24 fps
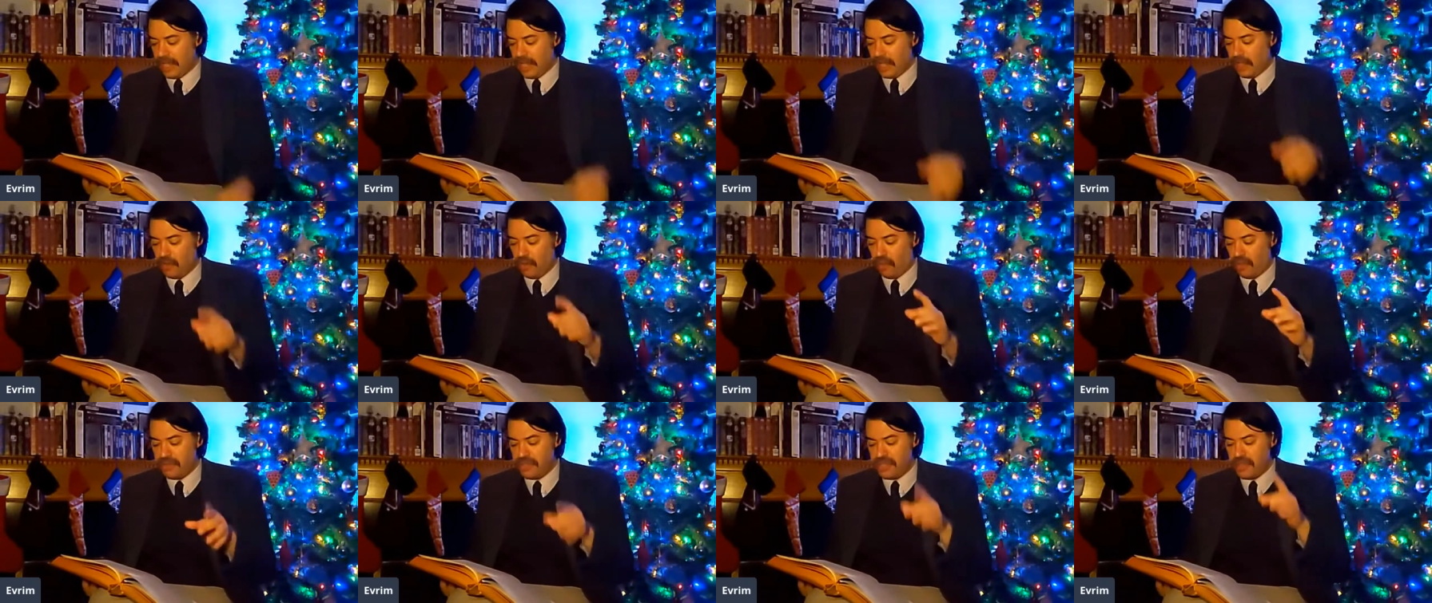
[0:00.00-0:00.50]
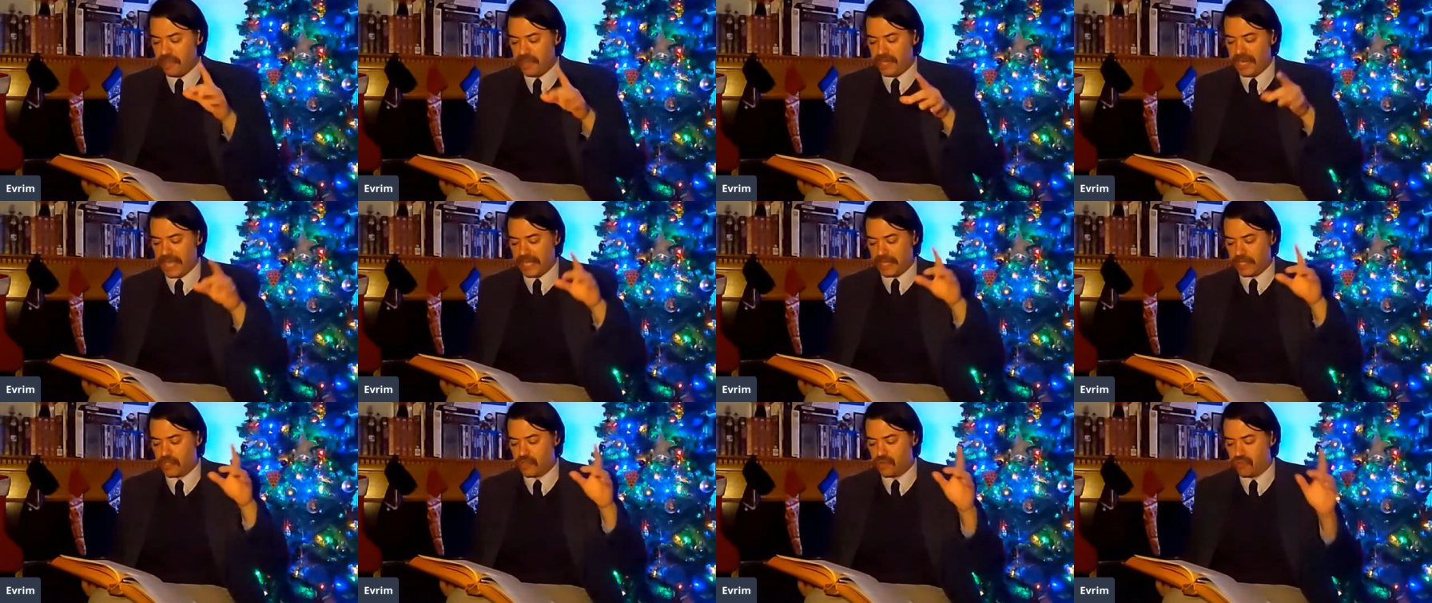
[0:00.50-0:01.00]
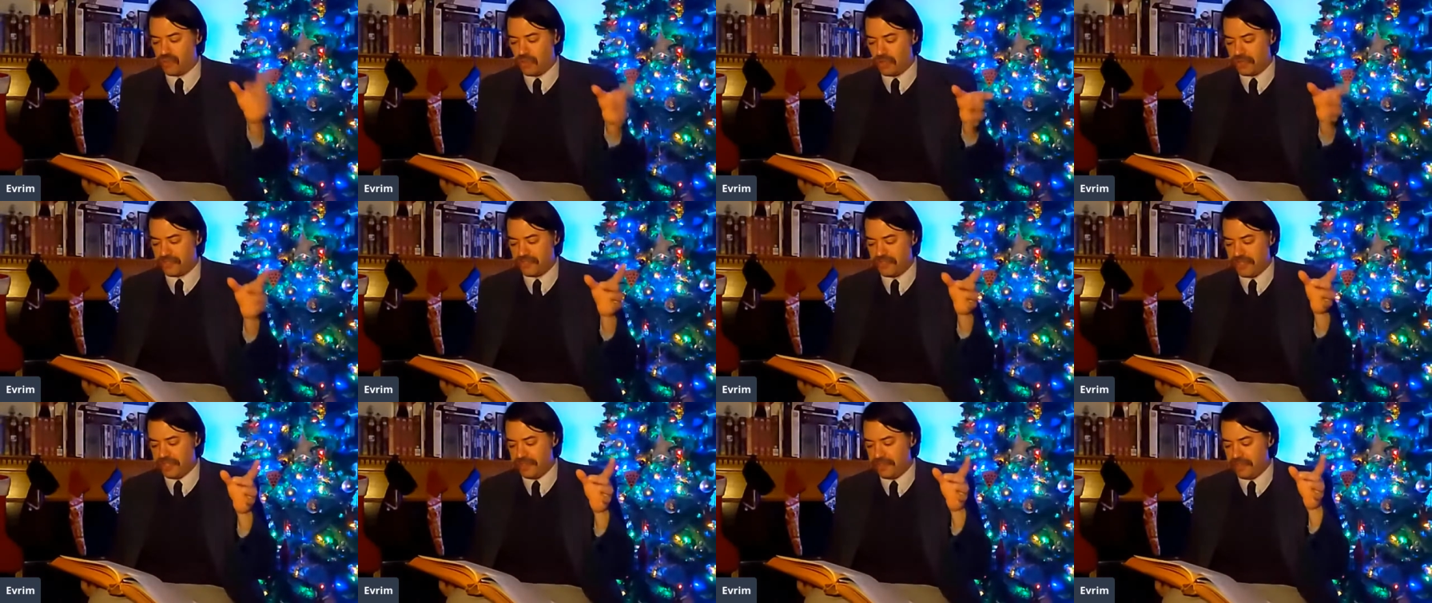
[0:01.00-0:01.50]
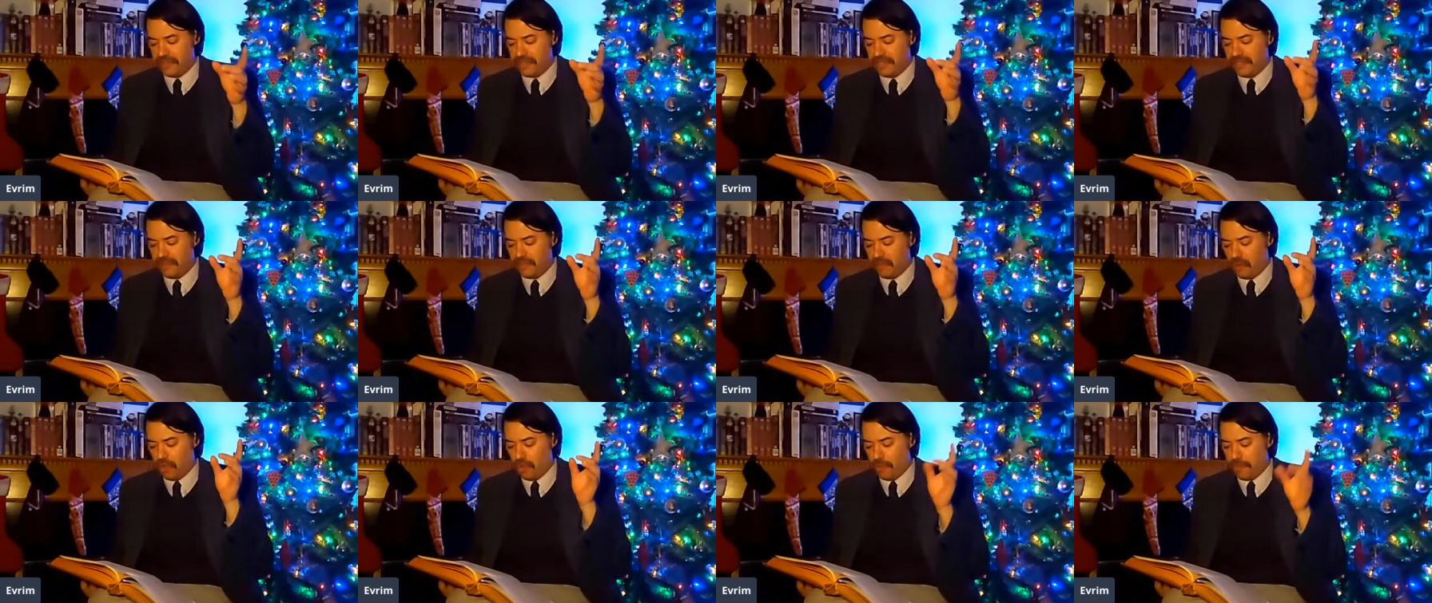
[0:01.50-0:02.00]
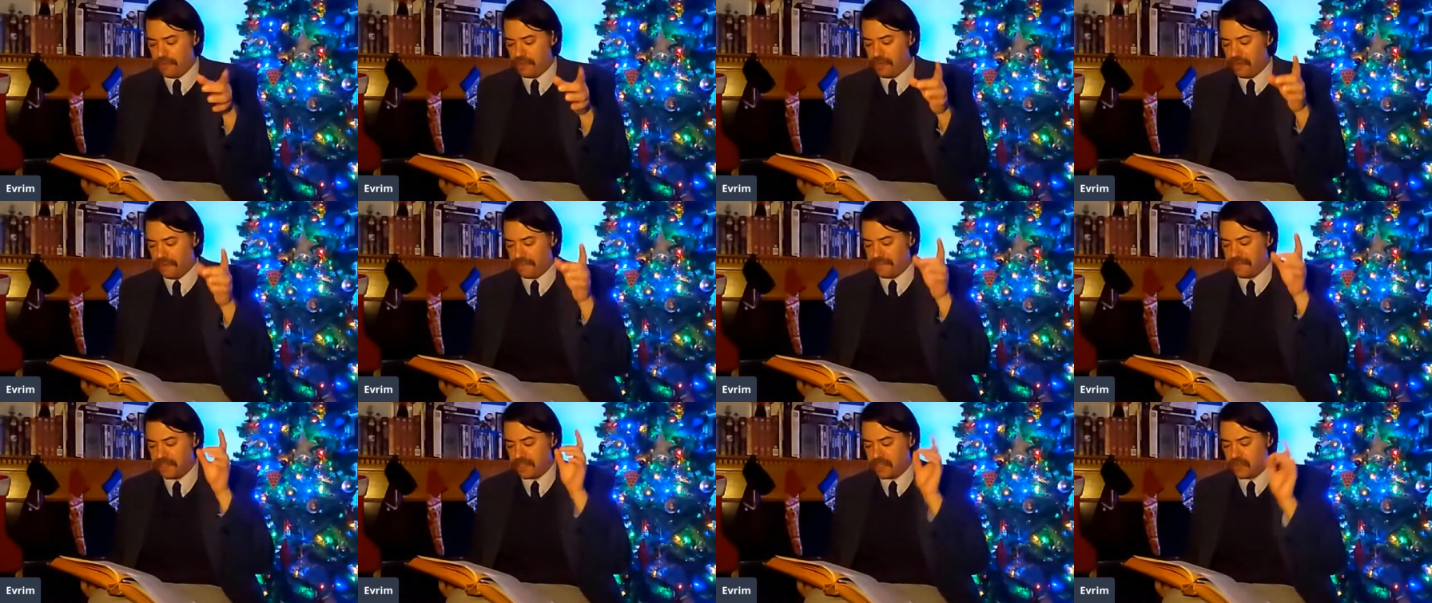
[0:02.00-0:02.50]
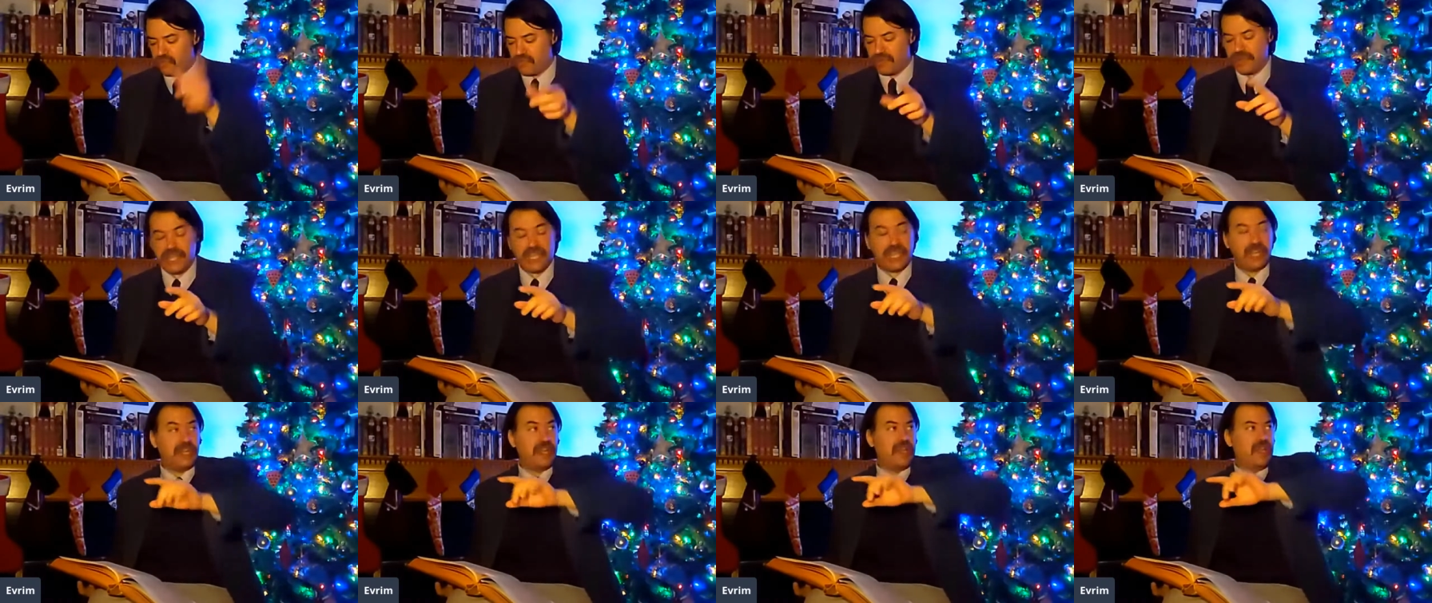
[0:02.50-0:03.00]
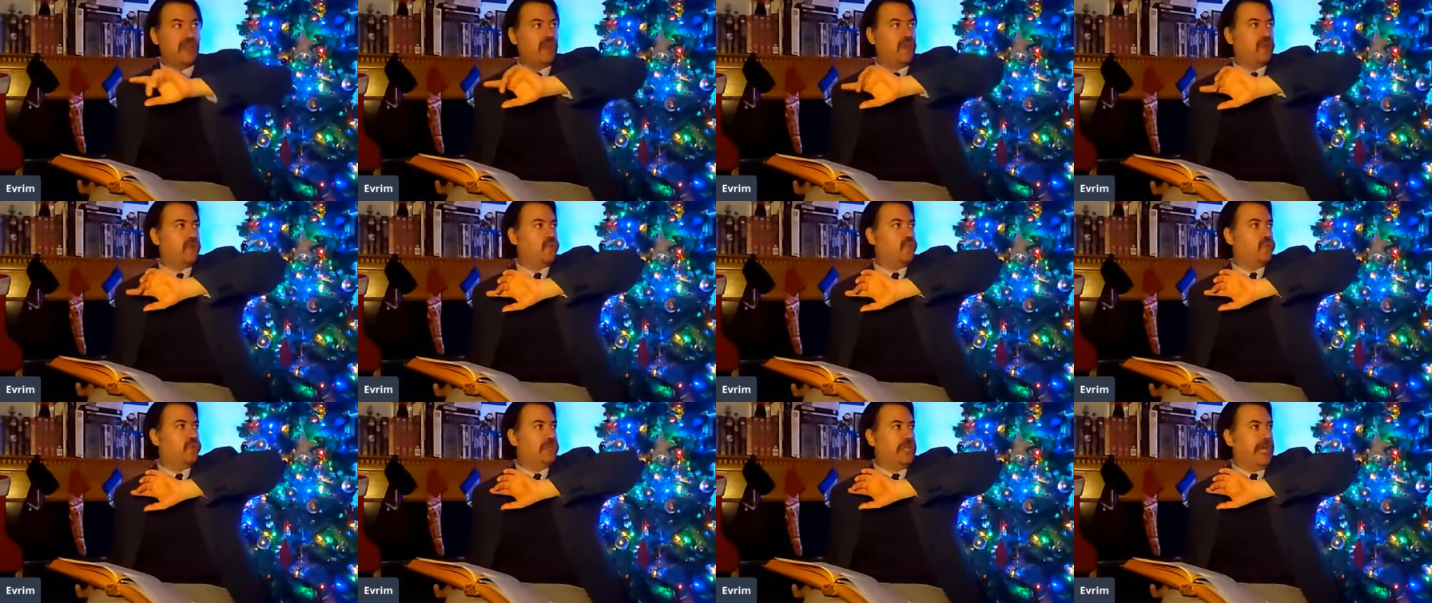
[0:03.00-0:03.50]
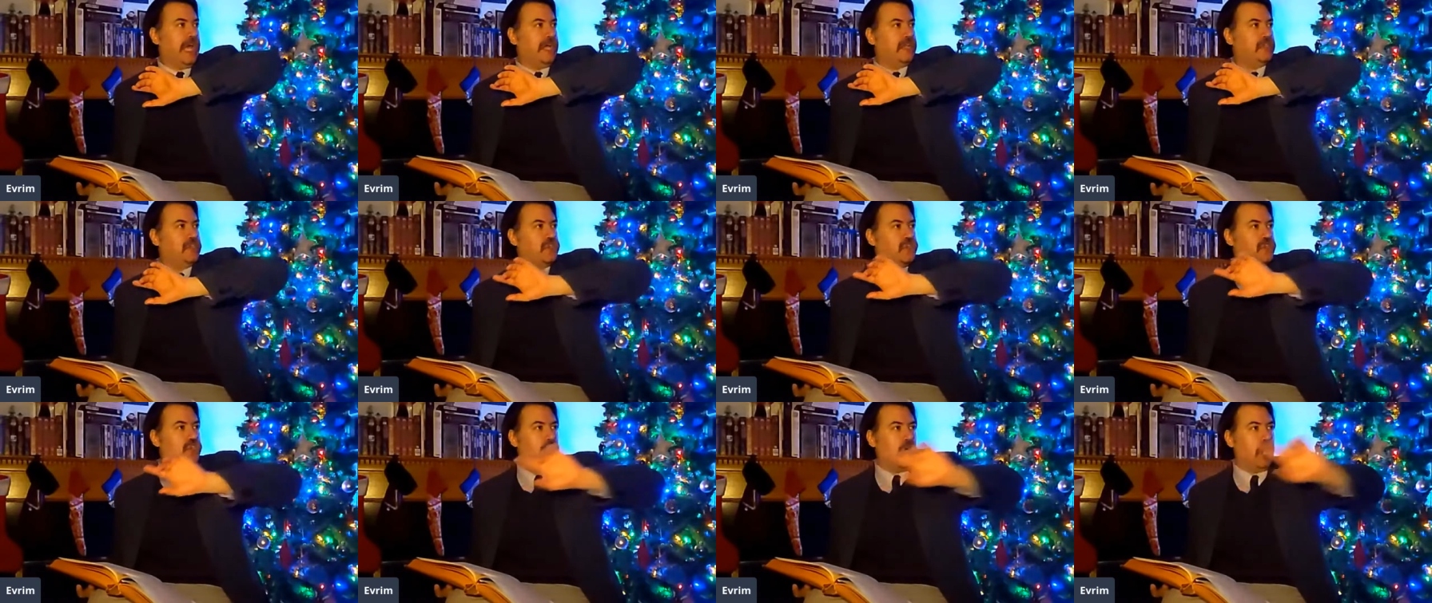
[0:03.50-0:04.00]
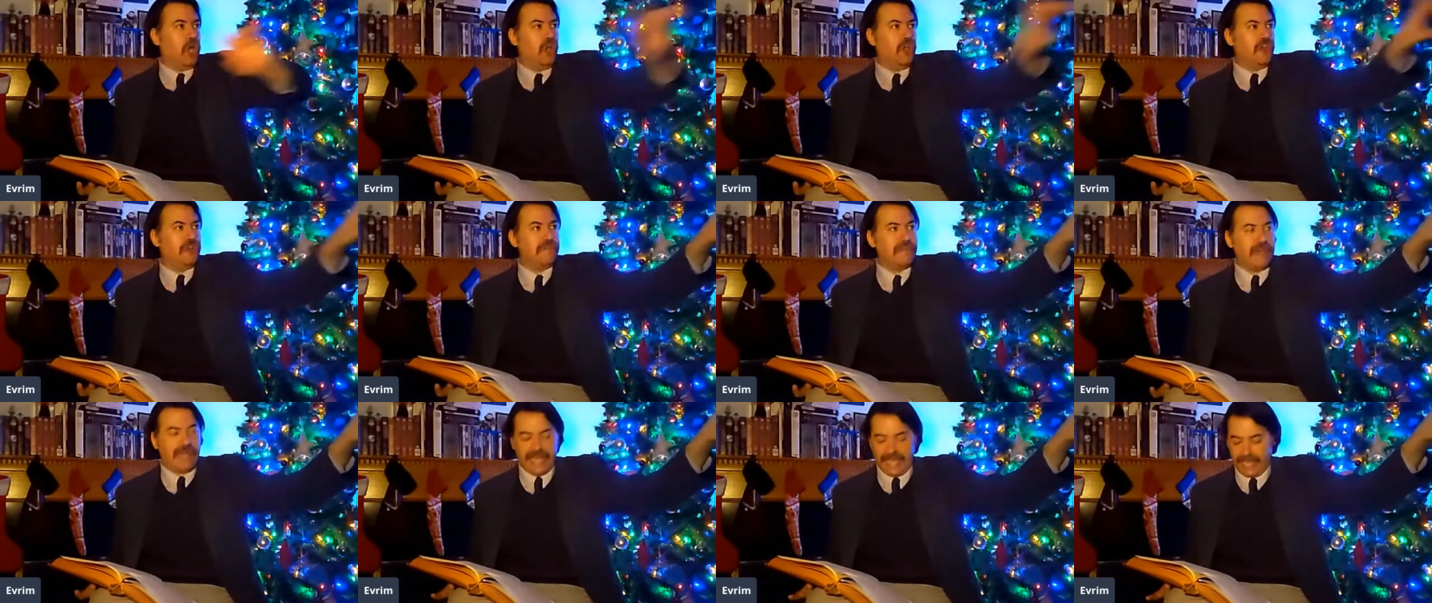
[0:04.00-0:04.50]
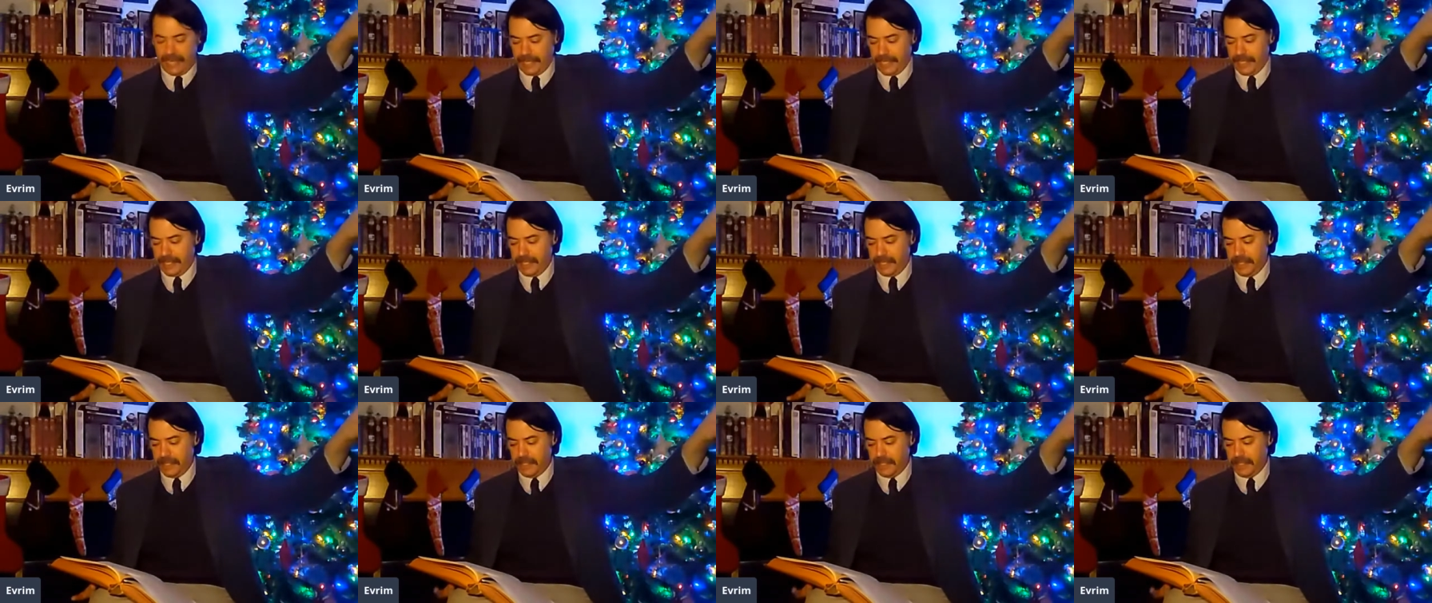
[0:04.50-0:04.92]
And only when I crossed into the open of the green would I turn back,